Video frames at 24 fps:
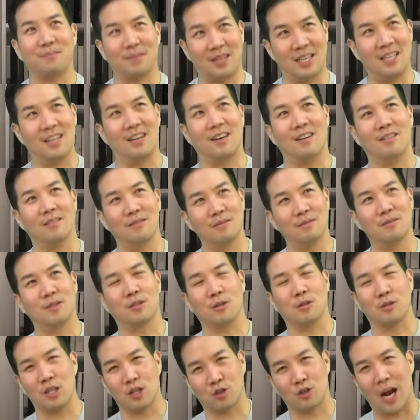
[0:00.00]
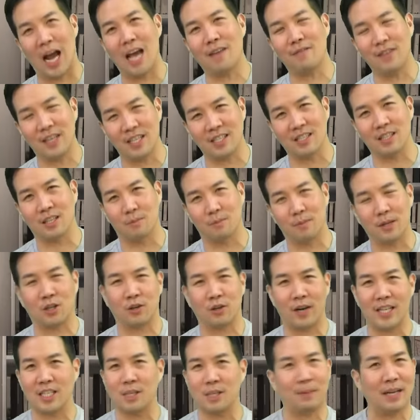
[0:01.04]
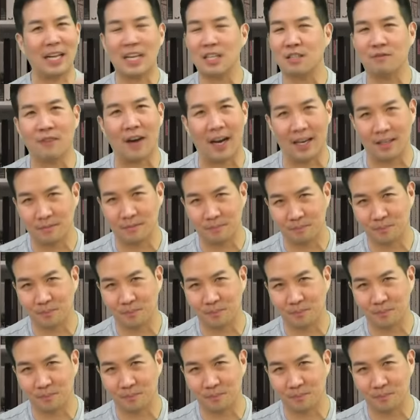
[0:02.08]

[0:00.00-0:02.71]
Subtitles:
so the driving is a little bit crazy, but it's fine.